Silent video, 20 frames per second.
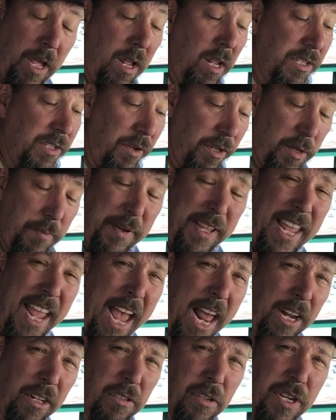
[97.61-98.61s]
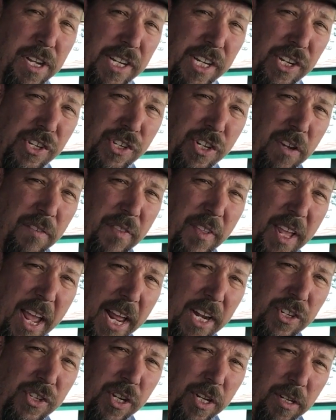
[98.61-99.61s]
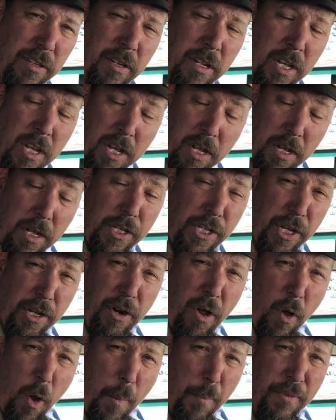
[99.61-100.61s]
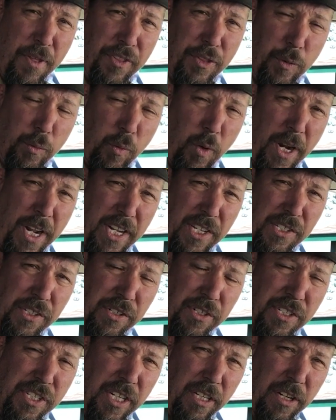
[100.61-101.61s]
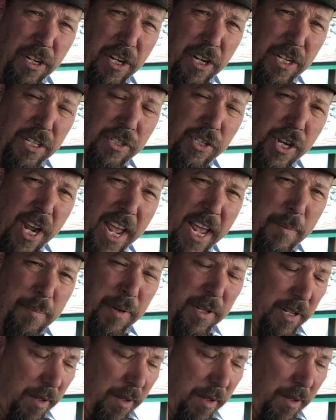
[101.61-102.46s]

So the mechanical condition of the engine, you'd hope that the rings are still in good shape and the